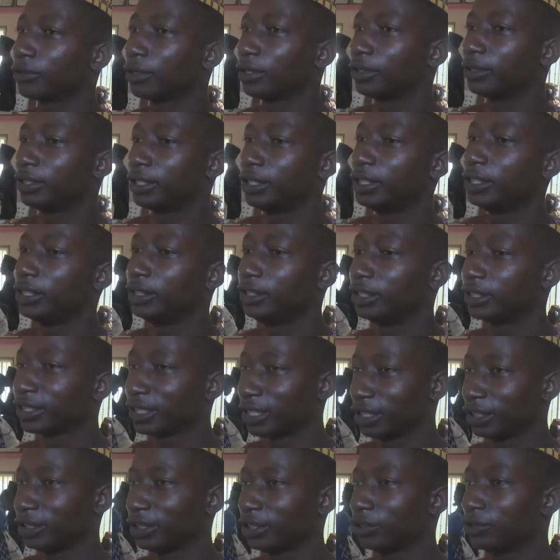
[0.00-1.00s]
on the
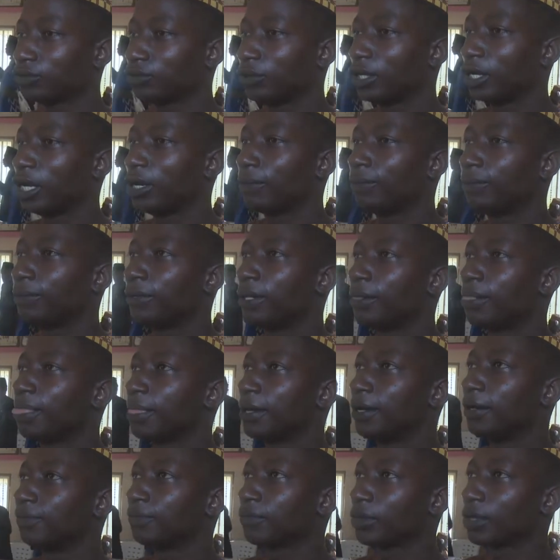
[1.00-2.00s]
discussions we have
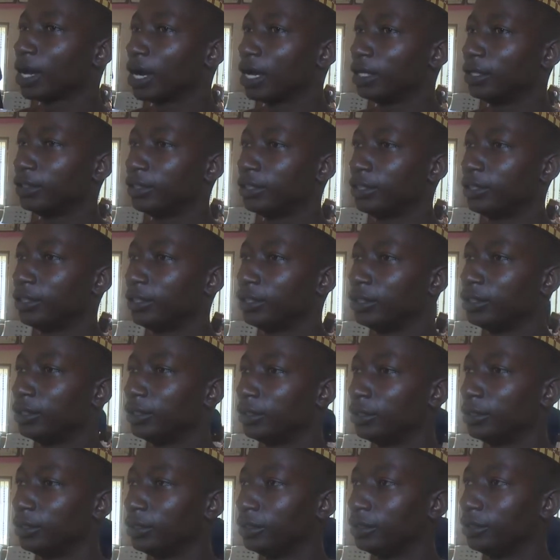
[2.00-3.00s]
and
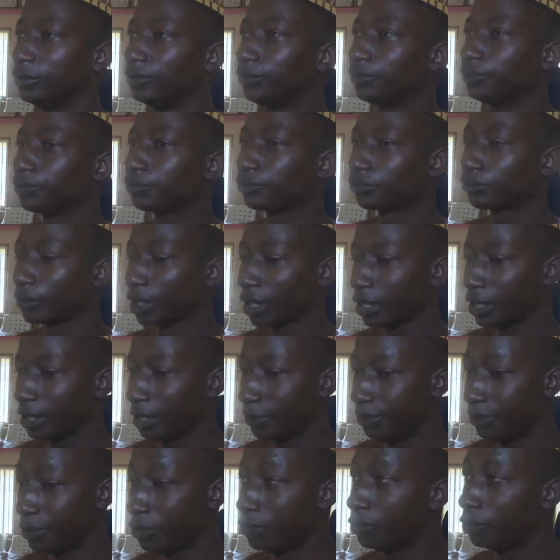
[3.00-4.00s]
the
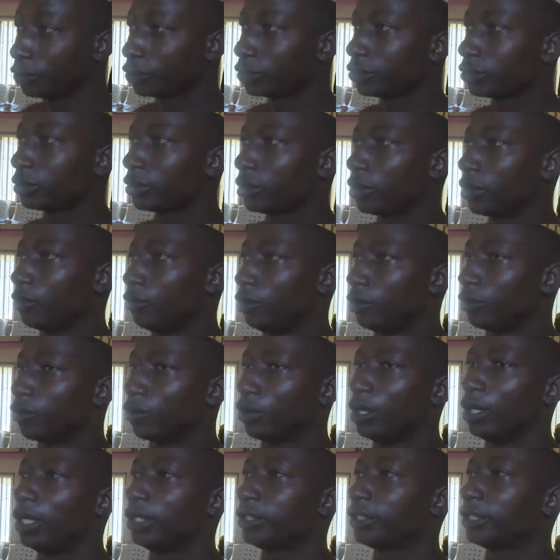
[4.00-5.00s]
views we
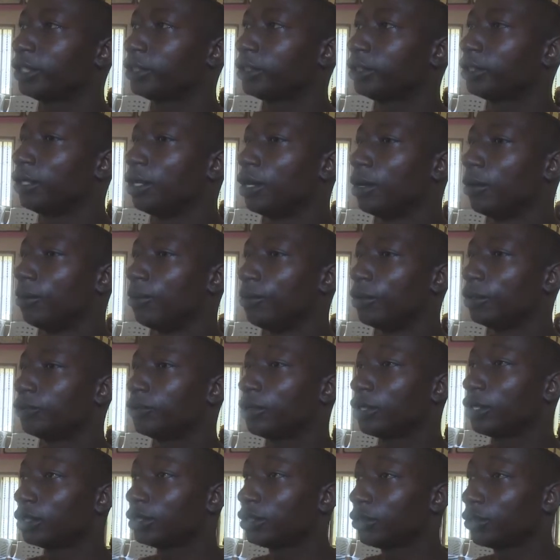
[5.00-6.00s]
collated,
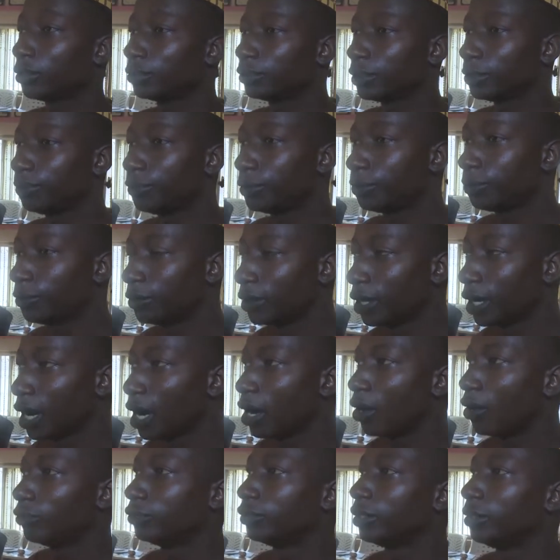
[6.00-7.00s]
majority of the people
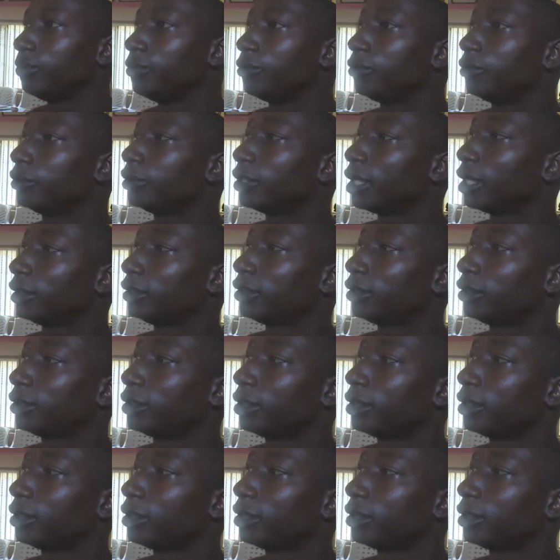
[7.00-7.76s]
are of the view that